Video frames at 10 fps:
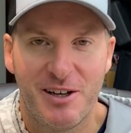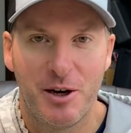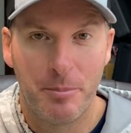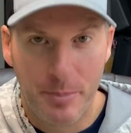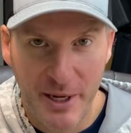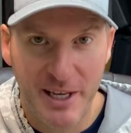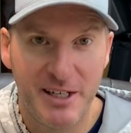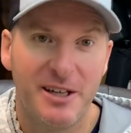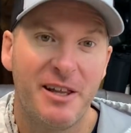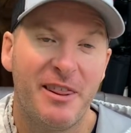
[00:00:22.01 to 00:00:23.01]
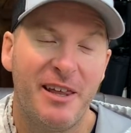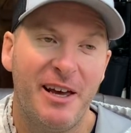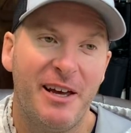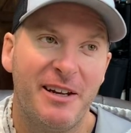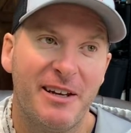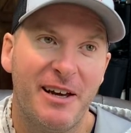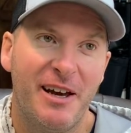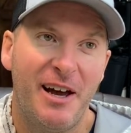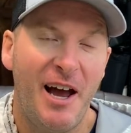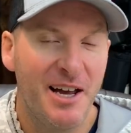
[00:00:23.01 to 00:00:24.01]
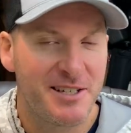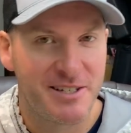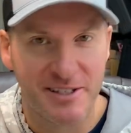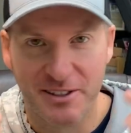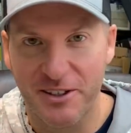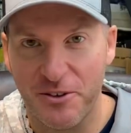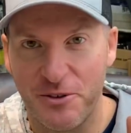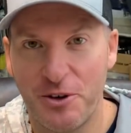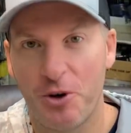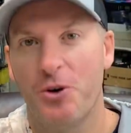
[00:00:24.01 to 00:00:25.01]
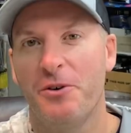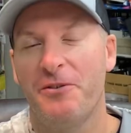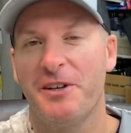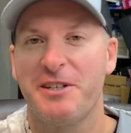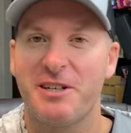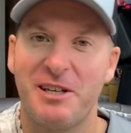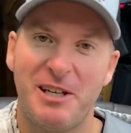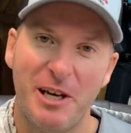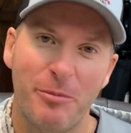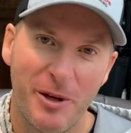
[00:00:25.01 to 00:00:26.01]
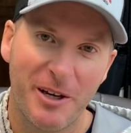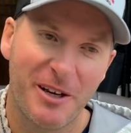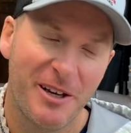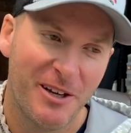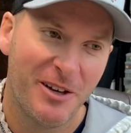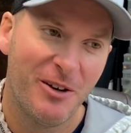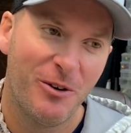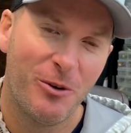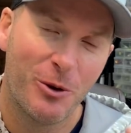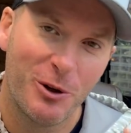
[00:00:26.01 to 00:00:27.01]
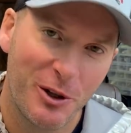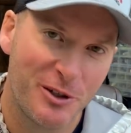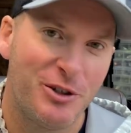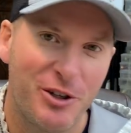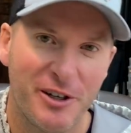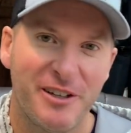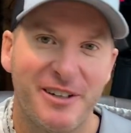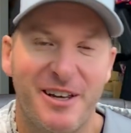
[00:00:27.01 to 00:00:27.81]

a bait that I still don't know if it's gimmick or legit.